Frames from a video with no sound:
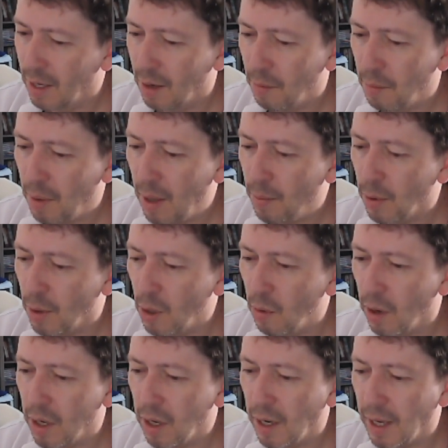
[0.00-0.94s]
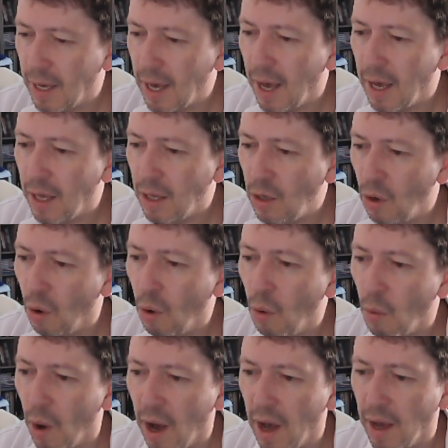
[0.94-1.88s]
people who are going to get in your
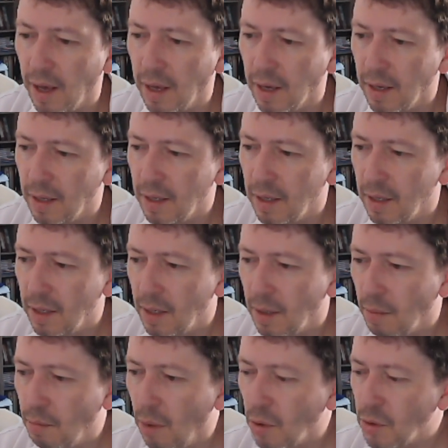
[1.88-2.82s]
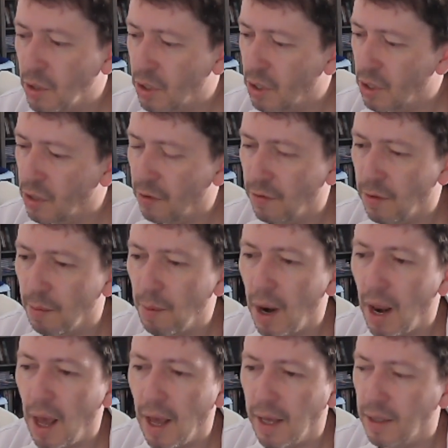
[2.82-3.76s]
way, monsters of the
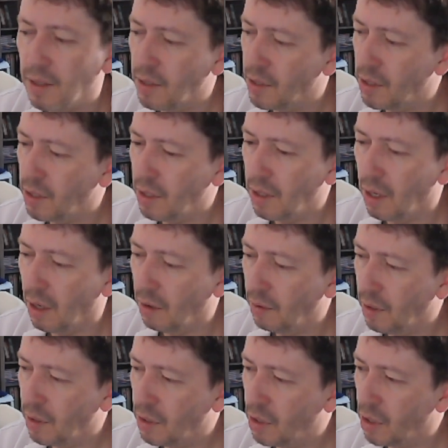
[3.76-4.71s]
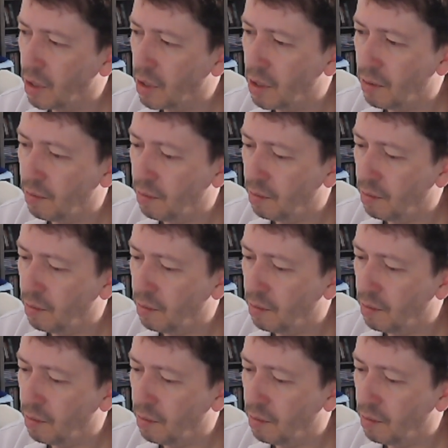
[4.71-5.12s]
plains. It's just